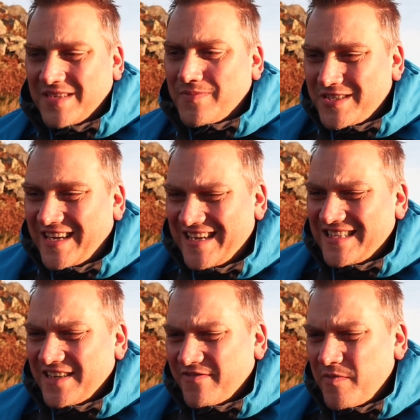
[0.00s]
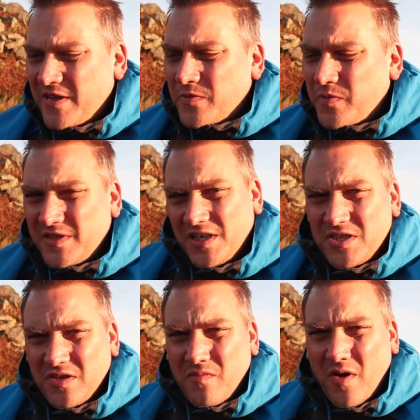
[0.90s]
It's much easier for me to
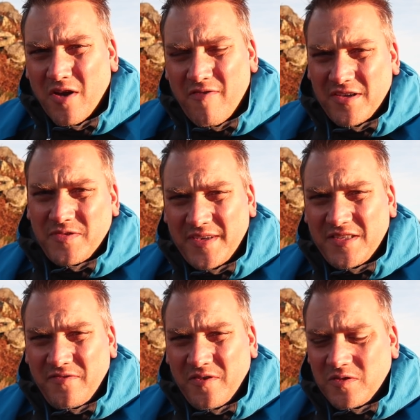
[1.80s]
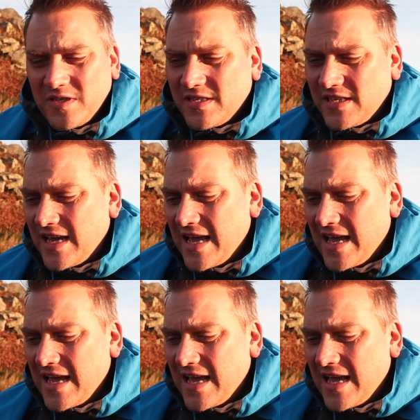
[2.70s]
position my graduated filters,